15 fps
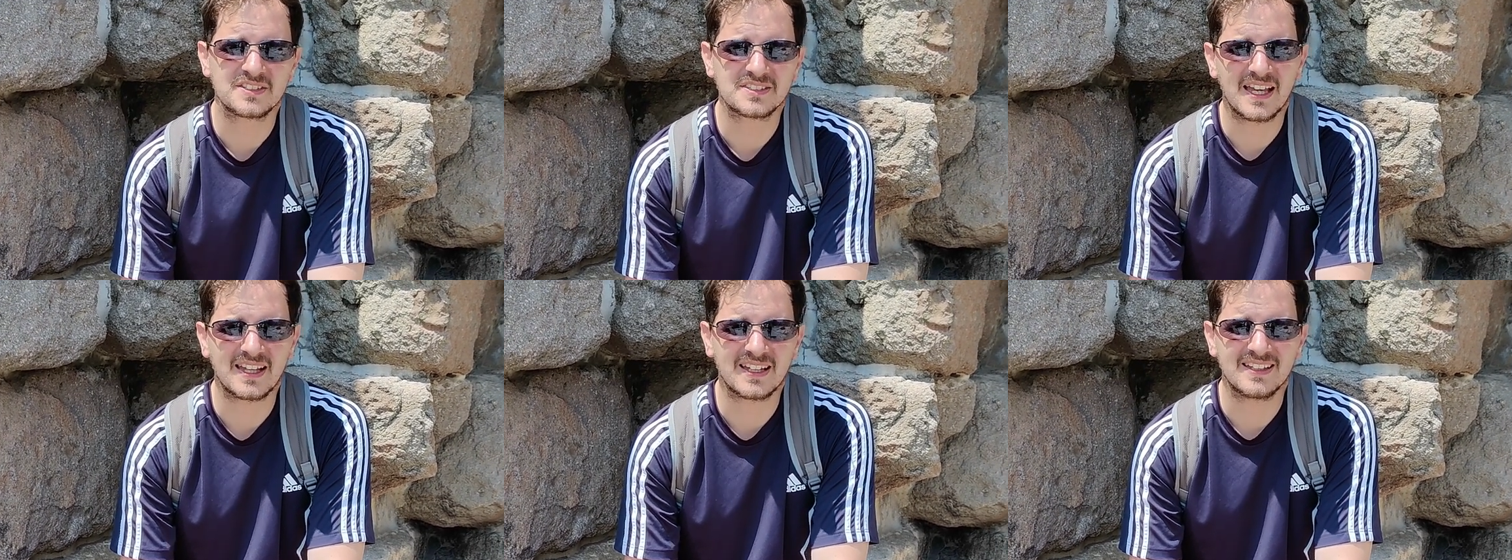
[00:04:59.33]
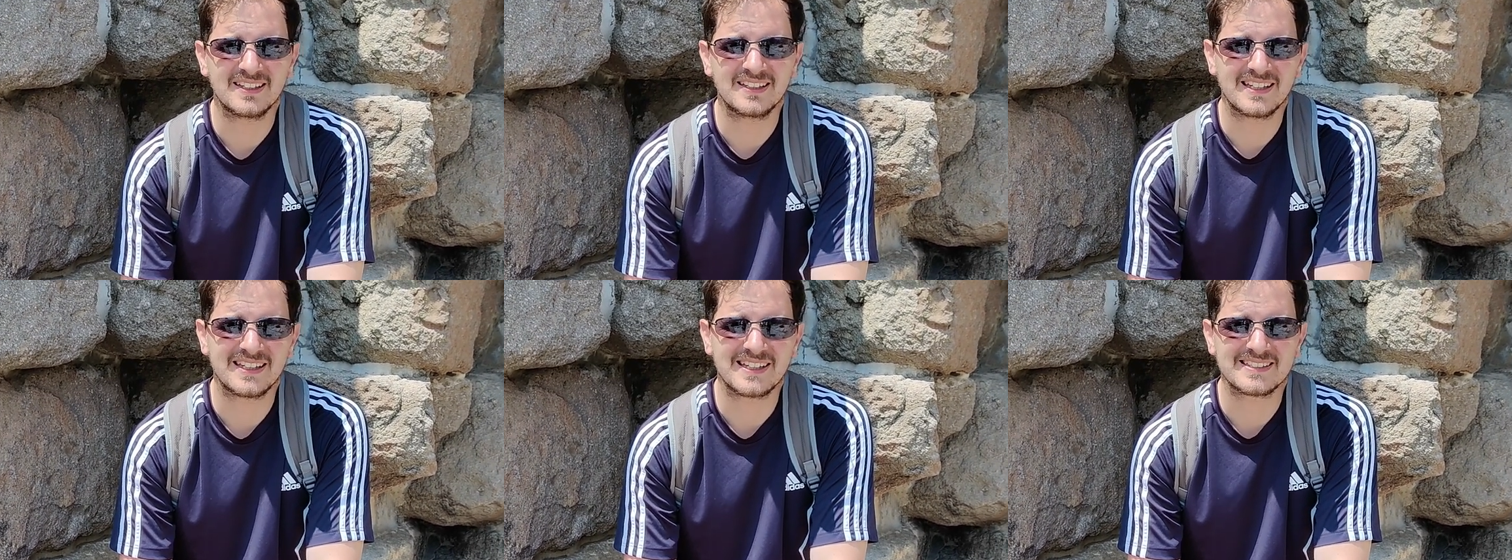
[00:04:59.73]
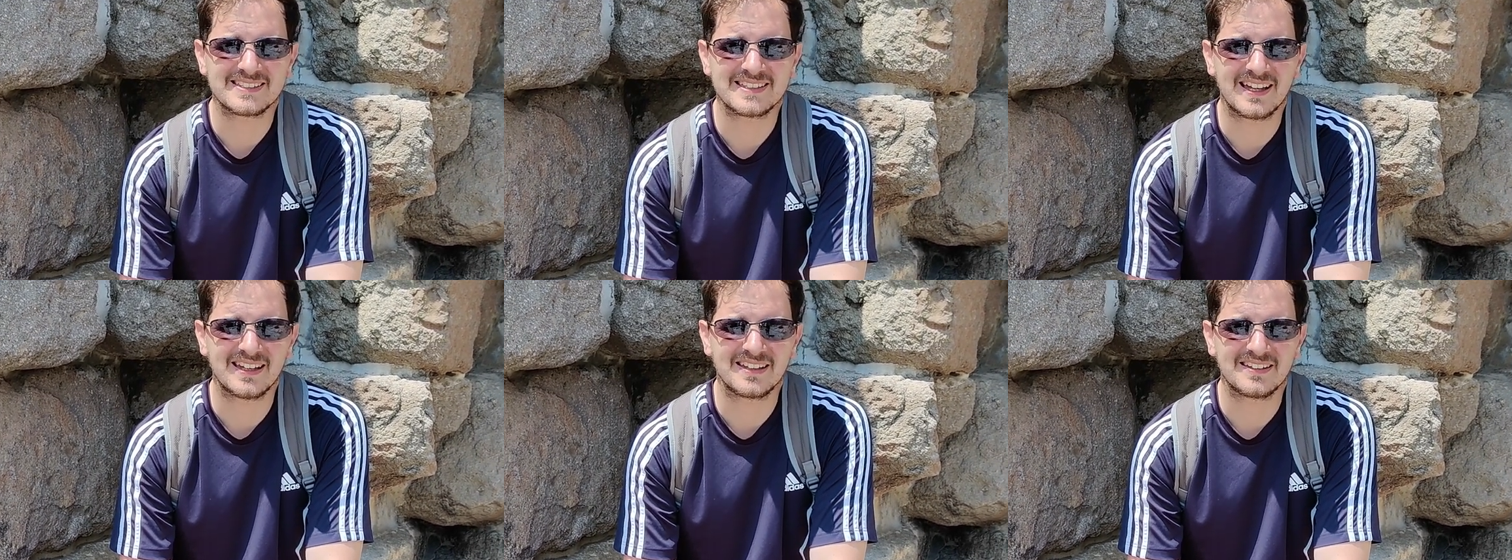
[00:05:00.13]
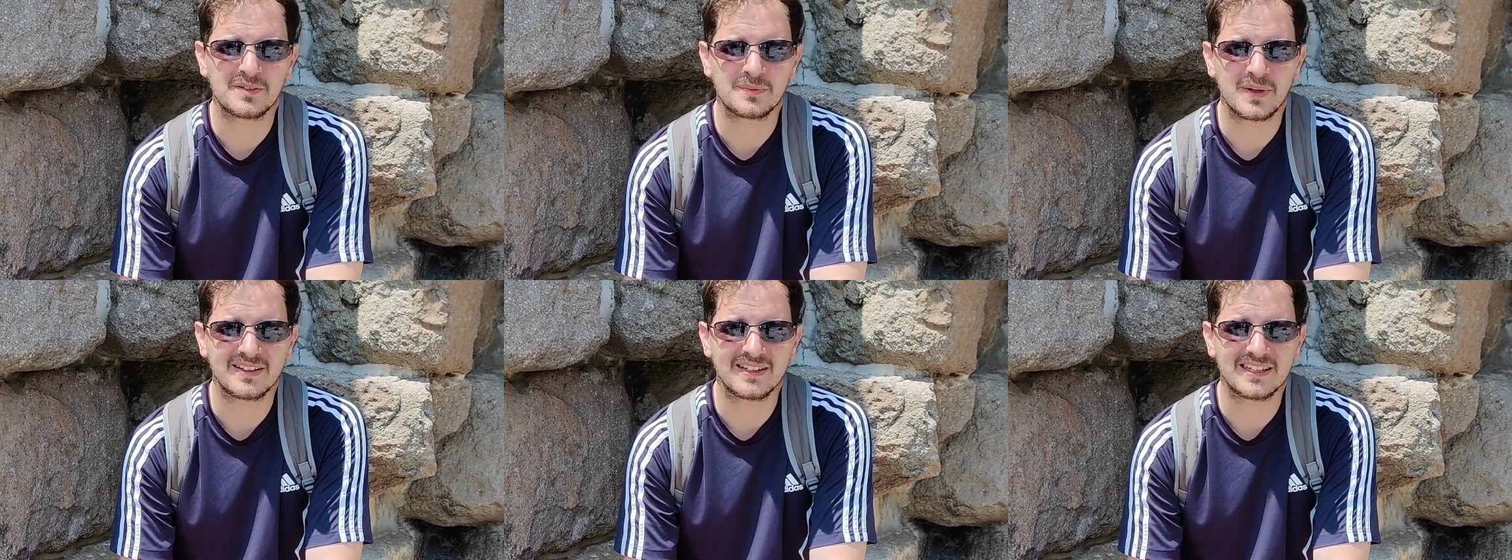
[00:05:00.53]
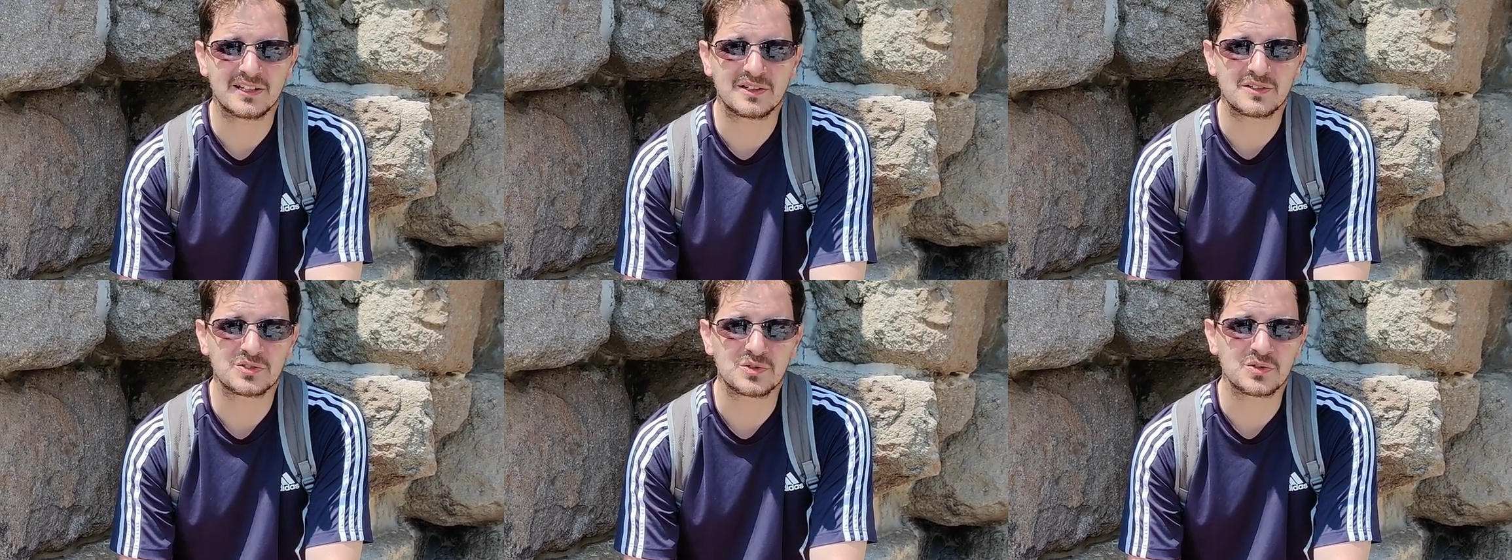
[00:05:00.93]
The second is that apparently
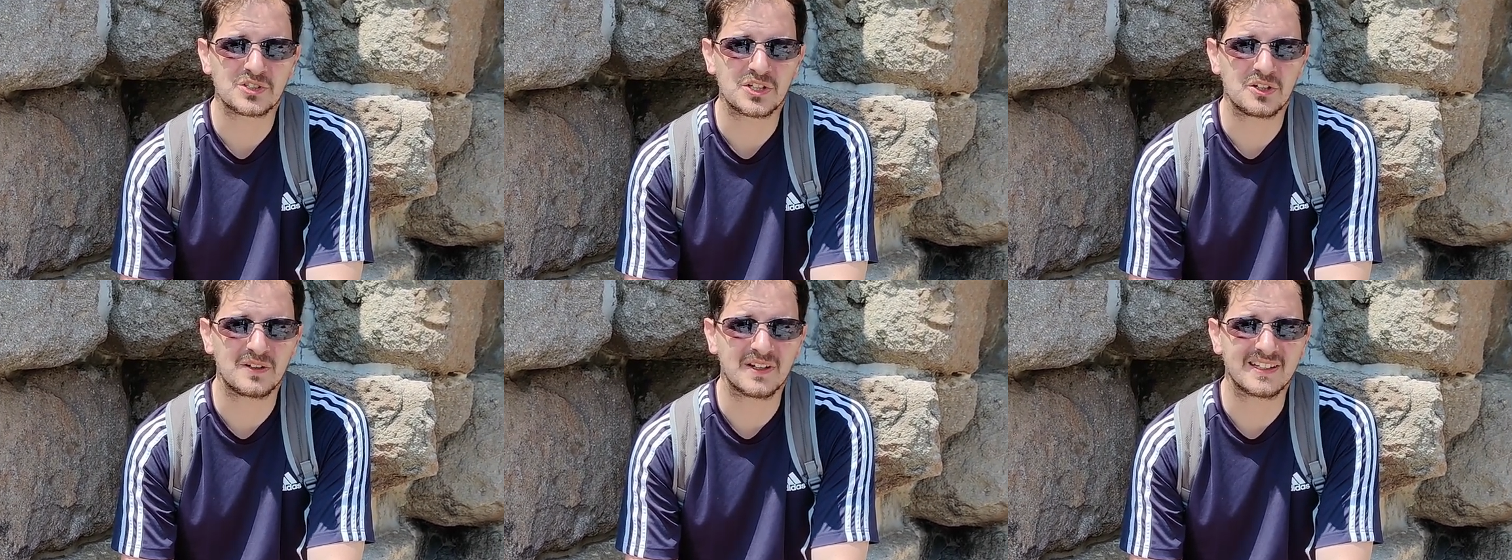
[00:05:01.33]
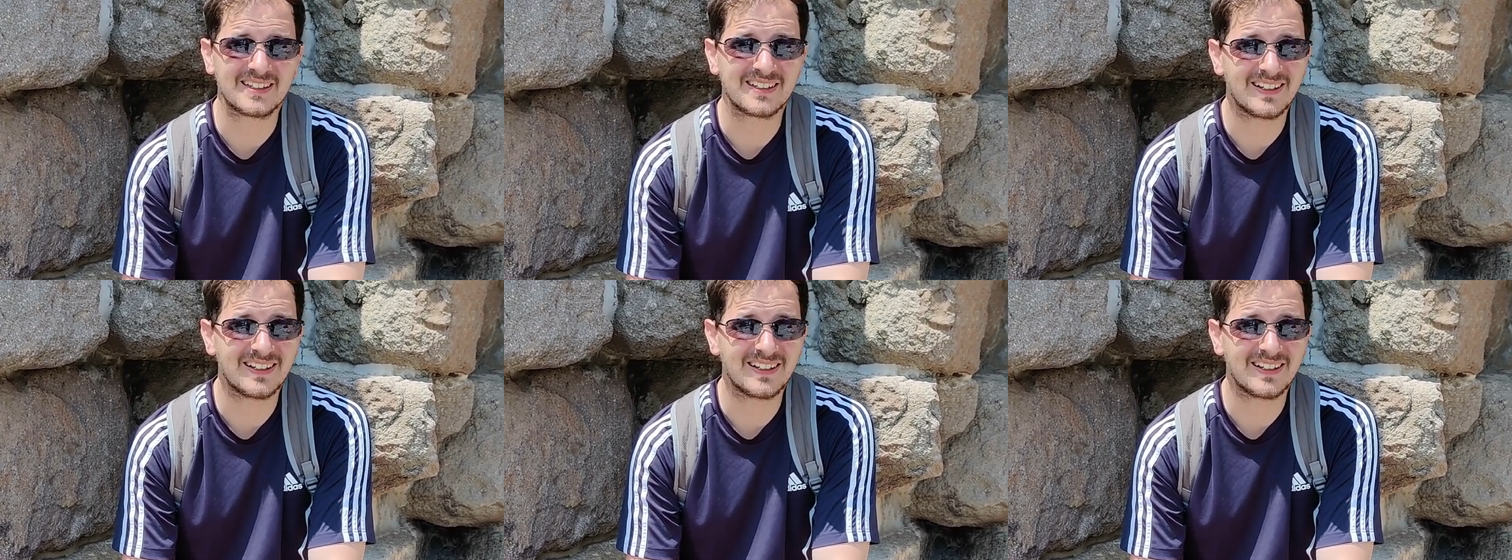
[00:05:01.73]
there is also a